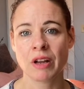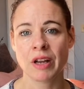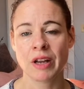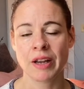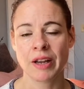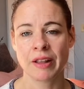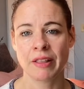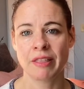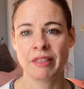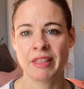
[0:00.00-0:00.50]

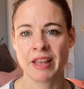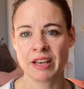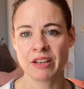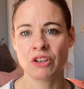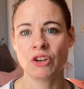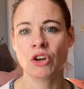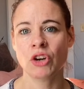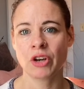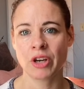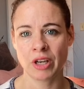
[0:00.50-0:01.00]
then you're
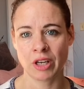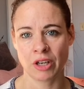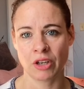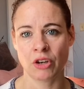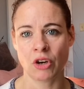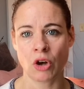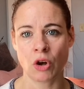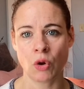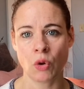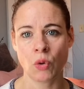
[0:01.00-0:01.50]
going to
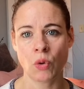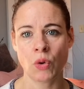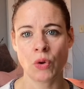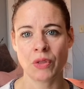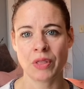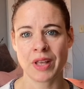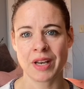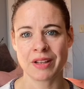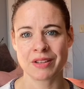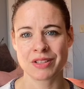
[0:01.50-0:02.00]
know that
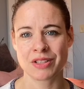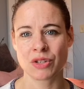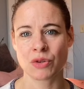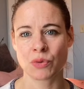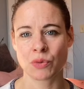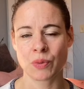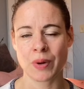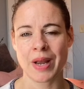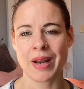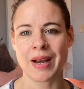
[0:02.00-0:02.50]
it's the
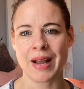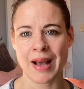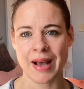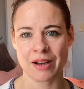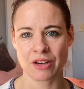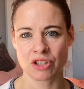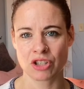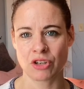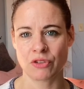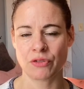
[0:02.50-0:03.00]
right
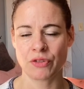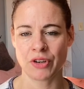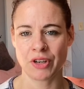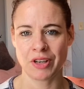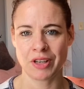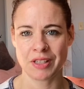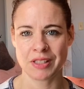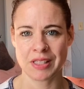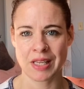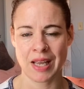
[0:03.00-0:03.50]
action for you to
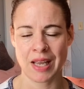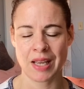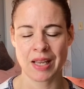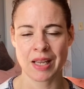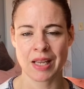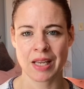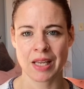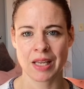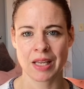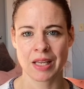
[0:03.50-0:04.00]
take.
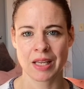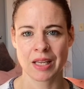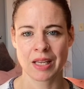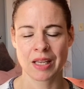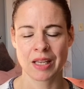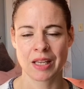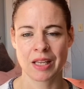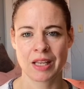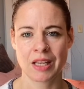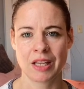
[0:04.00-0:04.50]

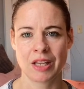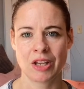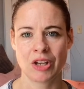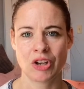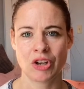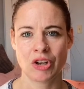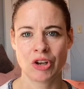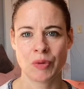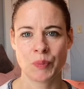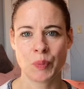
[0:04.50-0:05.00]

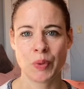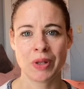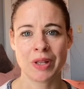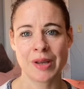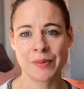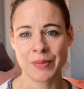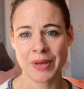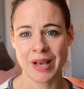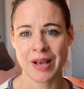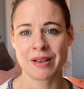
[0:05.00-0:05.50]
But let
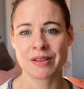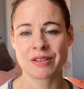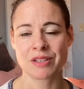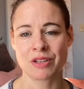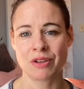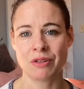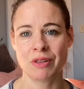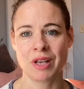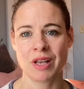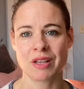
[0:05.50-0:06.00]
me ask you
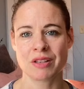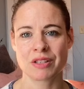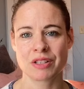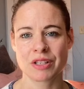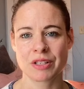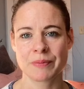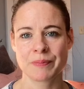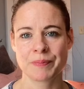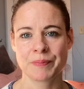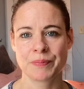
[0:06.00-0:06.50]
this.
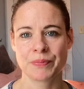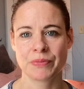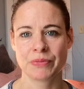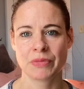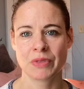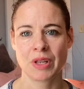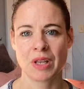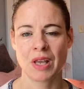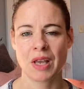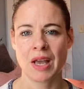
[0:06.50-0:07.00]

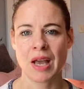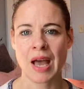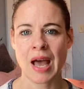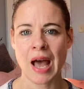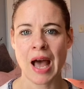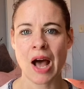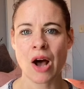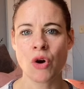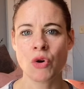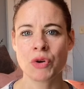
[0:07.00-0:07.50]

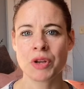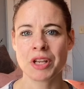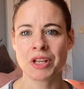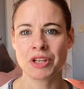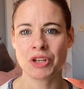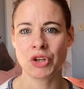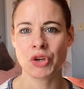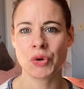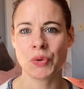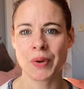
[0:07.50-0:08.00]
How can
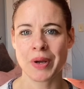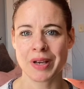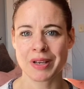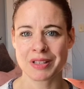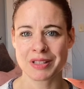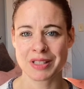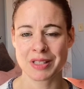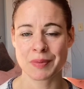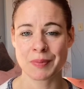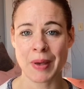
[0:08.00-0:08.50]
you
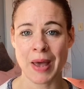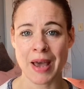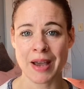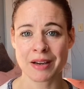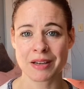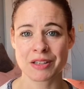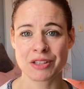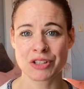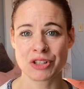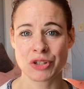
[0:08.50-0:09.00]
expect
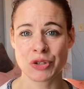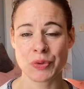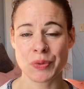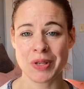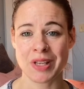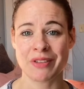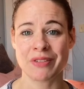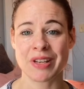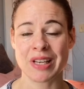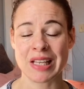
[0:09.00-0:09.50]
to
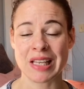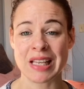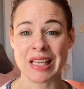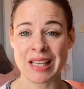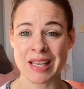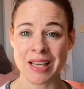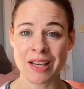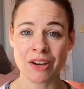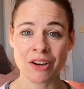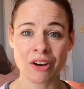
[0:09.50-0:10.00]
even
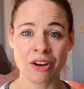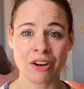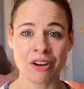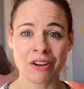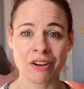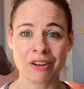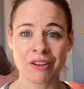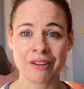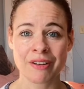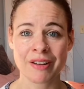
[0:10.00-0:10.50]
hear
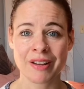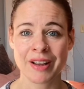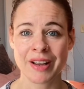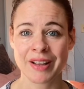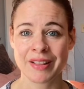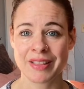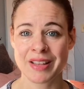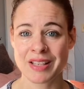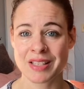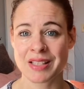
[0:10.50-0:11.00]

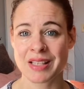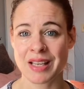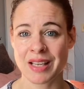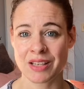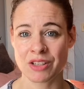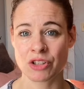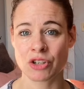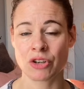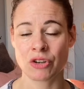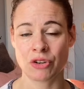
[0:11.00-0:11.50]
this
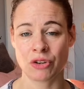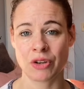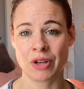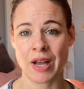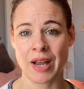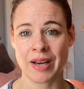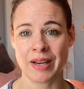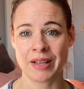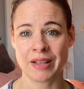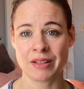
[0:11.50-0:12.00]
internal
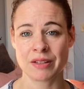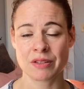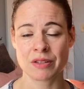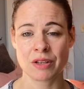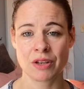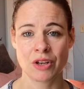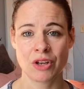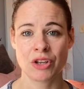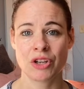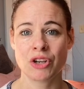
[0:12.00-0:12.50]
guidance,
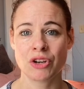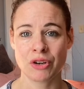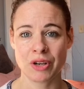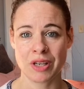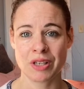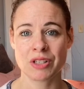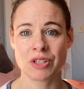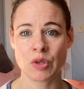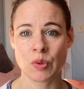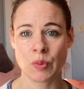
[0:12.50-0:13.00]
your
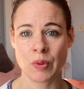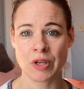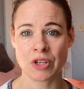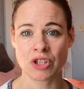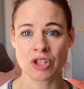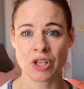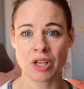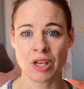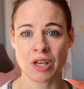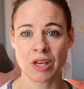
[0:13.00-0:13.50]

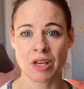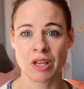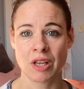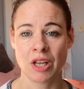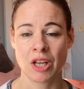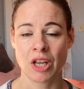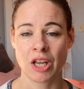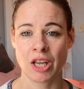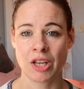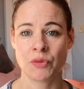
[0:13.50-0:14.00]
intuition,
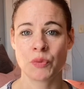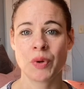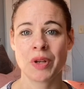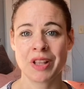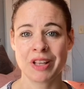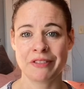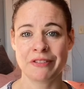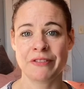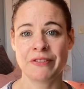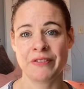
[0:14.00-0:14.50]
and really
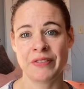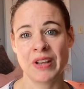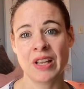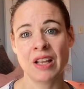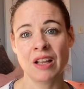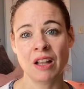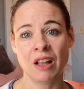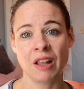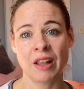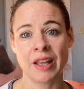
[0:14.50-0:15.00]

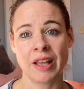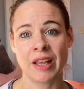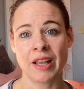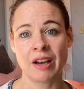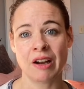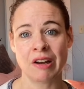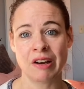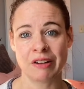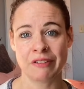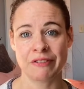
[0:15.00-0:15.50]
feel it on
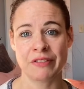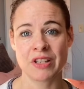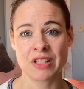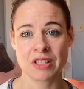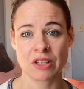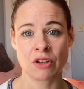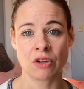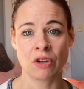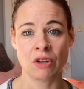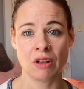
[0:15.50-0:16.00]
a
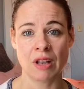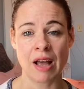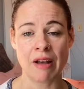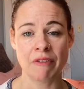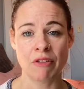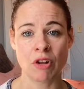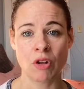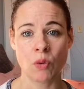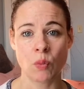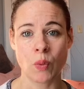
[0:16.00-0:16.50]
physical
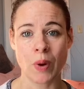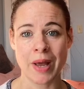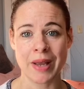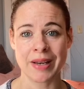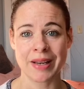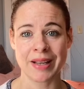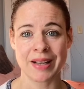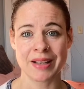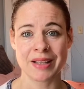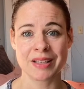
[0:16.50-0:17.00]
level, what
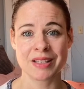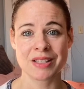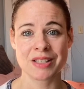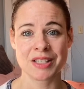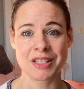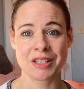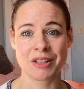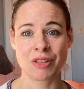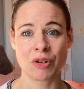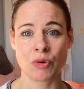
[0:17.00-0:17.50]
is
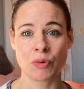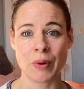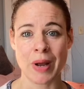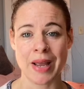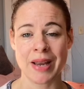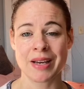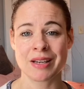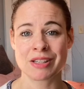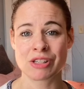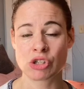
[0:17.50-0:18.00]
the
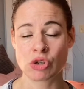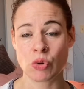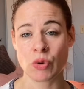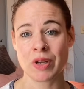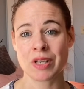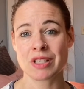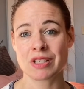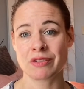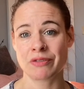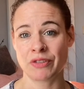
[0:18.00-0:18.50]
right choice
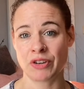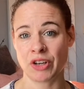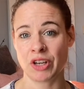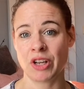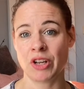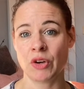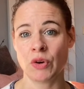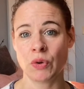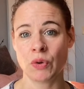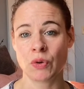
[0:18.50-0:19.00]
for
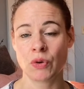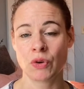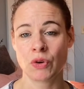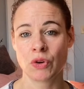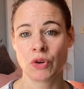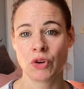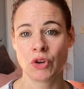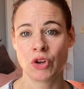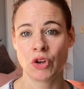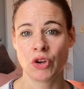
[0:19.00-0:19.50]
you,
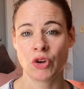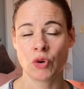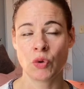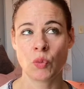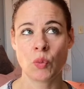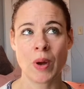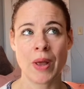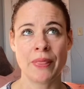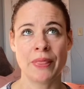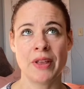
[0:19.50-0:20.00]

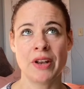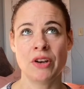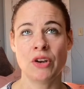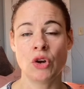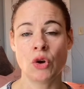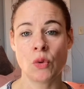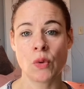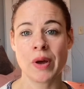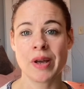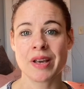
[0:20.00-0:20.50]
when the
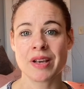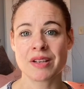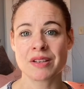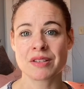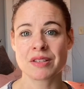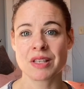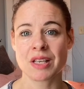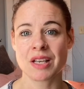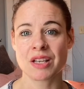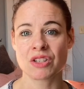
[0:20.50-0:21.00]
noise
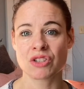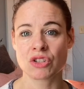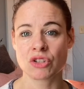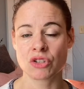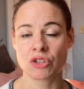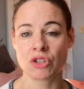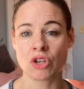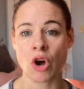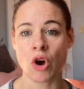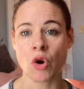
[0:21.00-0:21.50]
is
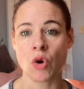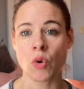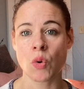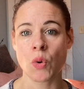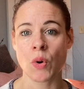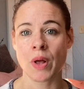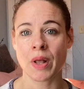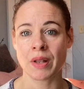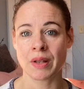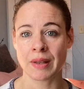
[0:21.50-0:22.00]
so
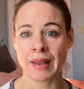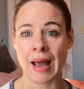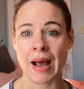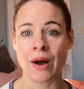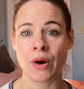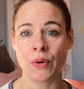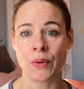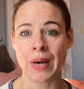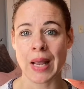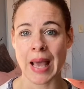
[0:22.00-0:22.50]

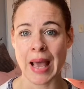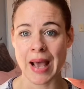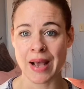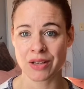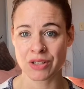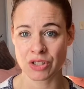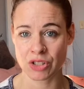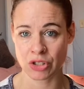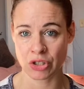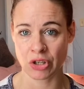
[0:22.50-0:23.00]
loud
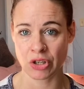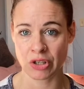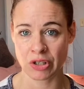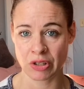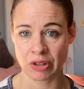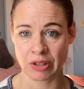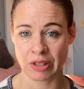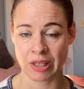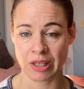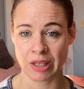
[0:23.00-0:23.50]
externally?